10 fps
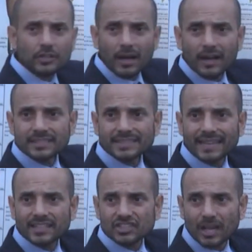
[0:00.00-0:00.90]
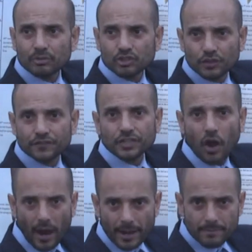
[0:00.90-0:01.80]
to understand the subject of
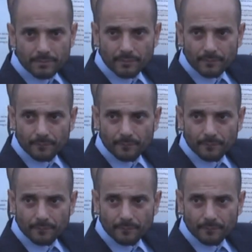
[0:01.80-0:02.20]
time.